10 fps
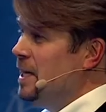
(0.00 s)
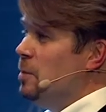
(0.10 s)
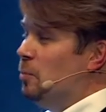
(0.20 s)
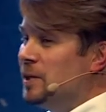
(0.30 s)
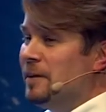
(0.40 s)

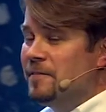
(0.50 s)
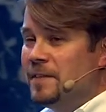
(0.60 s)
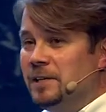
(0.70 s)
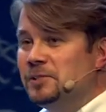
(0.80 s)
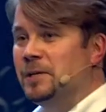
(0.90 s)
More than
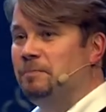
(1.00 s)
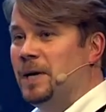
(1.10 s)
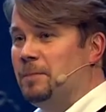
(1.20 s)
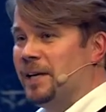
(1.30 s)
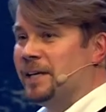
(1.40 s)
1,000
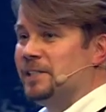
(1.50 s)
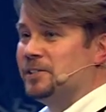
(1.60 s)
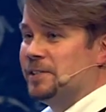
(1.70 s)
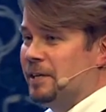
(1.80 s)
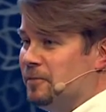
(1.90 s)

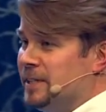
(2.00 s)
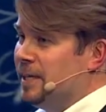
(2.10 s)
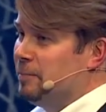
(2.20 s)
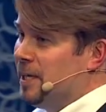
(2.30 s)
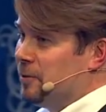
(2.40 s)
publications have
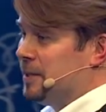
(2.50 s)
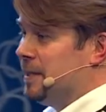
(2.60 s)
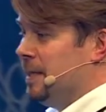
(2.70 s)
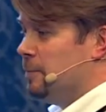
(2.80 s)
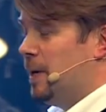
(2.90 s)
written about it.
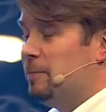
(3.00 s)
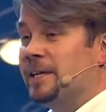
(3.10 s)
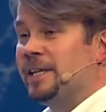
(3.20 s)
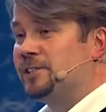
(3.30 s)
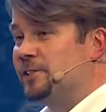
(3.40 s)

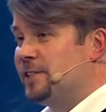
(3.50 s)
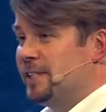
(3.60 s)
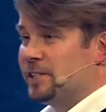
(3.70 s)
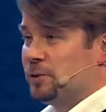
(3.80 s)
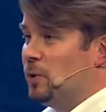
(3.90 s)
Publications
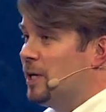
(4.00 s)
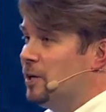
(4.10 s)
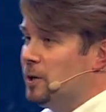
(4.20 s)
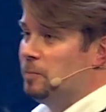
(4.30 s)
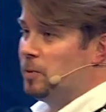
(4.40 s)
such as
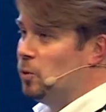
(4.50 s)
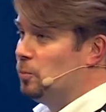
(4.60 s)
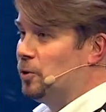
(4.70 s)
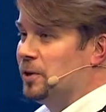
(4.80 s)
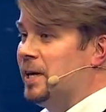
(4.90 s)
Wired,
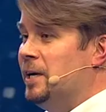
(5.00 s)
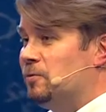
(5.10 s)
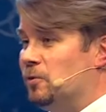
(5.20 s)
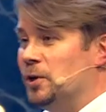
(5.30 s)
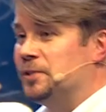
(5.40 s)
Bloomberg,
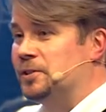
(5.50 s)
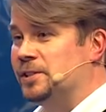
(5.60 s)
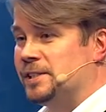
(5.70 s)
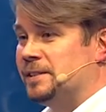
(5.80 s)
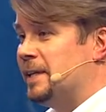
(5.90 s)

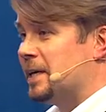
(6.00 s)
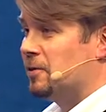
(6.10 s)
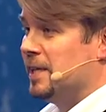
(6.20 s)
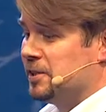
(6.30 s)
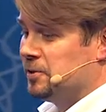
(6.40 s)
Reuters,
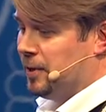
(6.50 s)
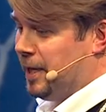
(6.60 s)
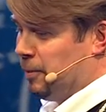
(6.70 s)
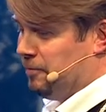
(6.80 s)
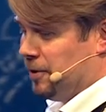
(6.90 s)
TechCrunch, to
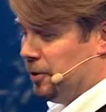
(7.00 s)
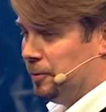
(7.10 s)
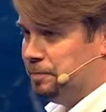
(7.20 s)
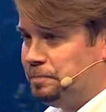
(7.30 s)
name a few.